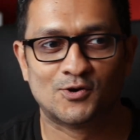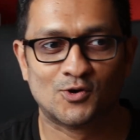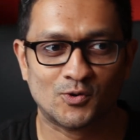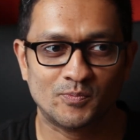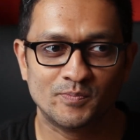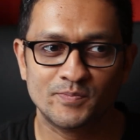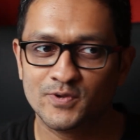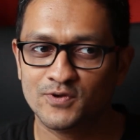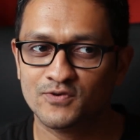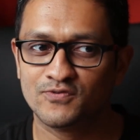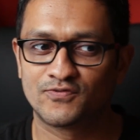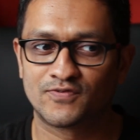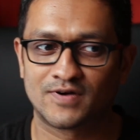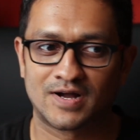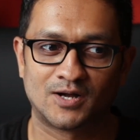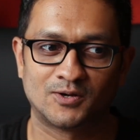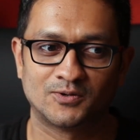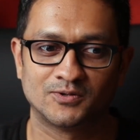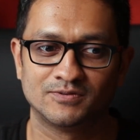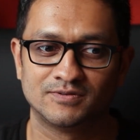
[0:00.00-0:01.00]
hope you
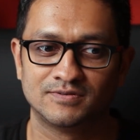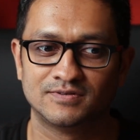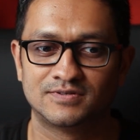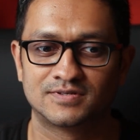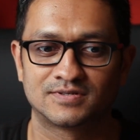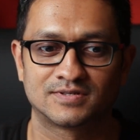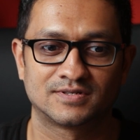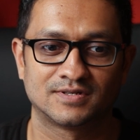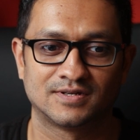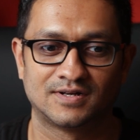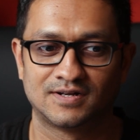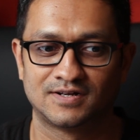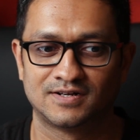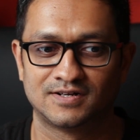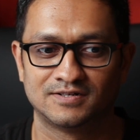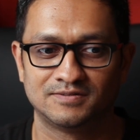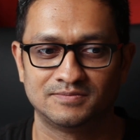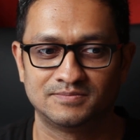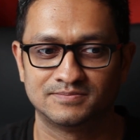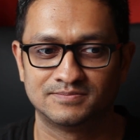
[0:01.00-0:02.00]
found
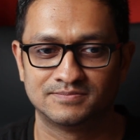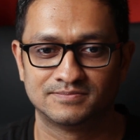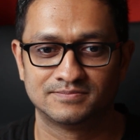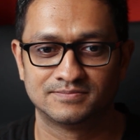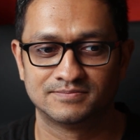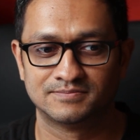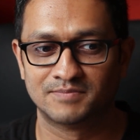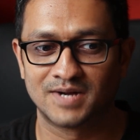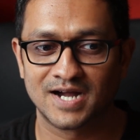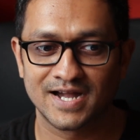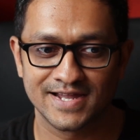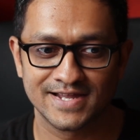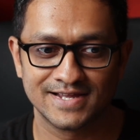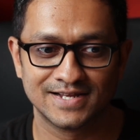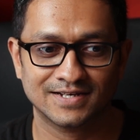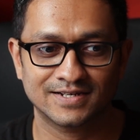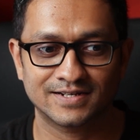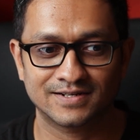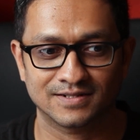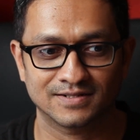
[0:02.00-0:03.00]
uh, my
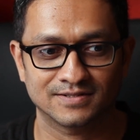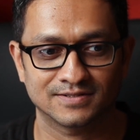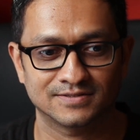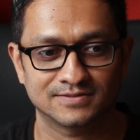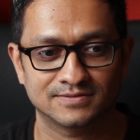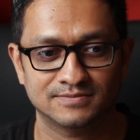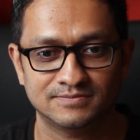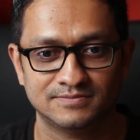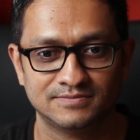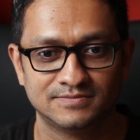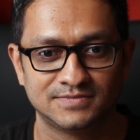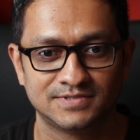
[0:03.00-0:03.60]
little